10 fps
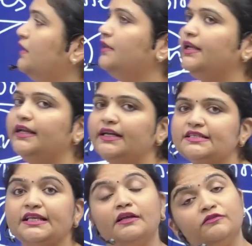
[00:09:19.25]
They'll get
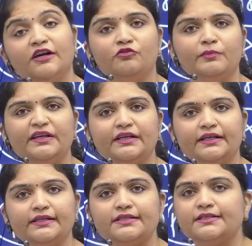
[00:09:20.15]
self-government
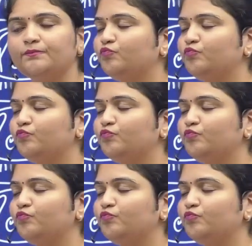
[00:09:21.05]
rights.